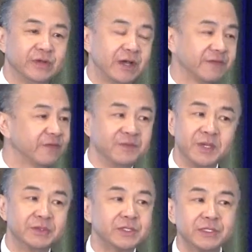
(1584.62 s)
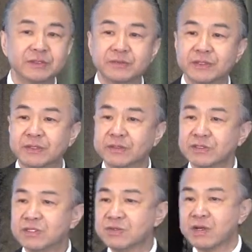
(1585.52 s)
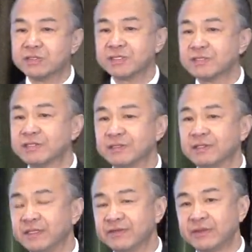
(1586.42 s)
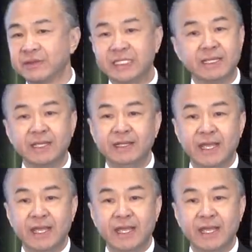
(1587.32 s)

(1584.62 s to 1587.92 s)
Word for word: not familiar with those nuances in the different